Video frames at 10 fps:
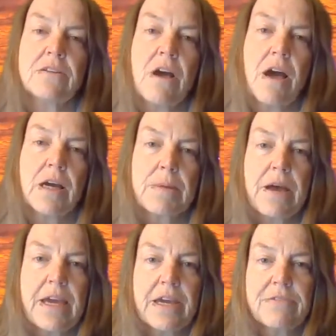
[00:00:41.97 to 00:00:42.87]
and talk
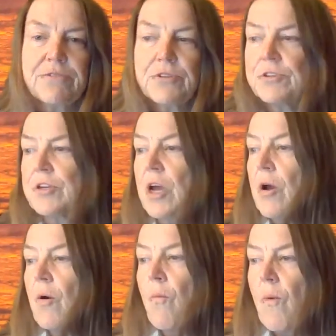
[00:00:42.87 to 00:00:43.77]
about Hanford
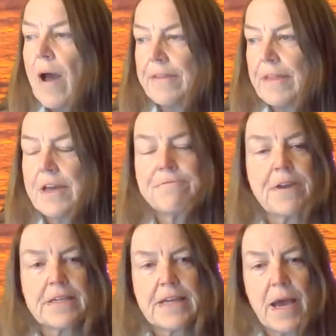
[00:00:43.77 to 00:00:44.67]
wildlife
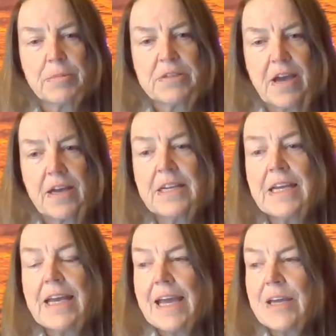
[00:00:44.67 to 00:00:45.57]
and habitat.
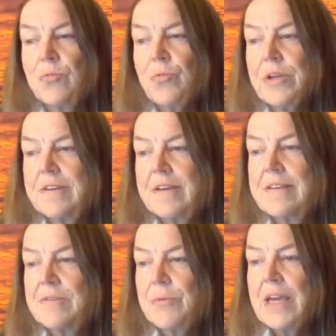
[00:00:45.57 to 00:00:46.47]
And with
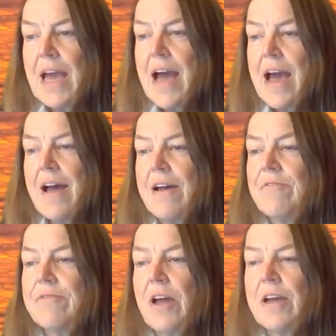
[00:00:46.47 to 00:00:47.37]
us, we
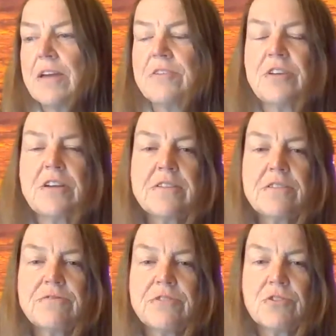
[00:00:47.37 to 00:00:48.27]
have
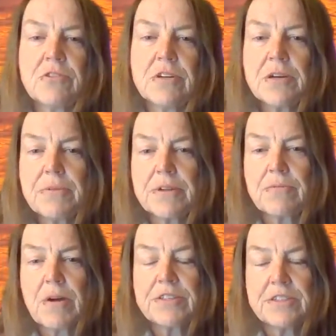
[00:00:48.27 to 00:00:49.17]
Jason Fidorra
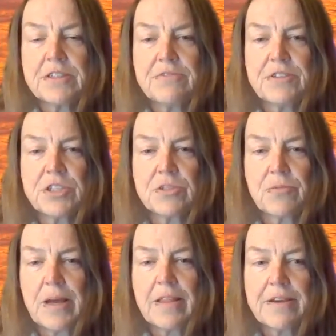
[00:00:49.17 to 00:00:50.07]
with Washington Fish
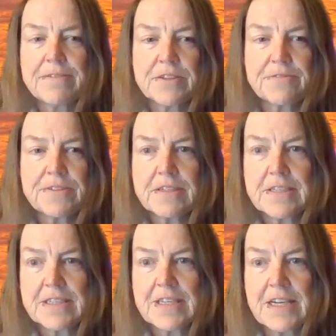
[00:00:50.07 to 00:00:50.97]
and Wildlife
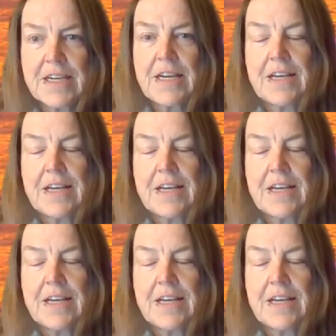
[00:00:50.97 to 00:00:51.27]
Service.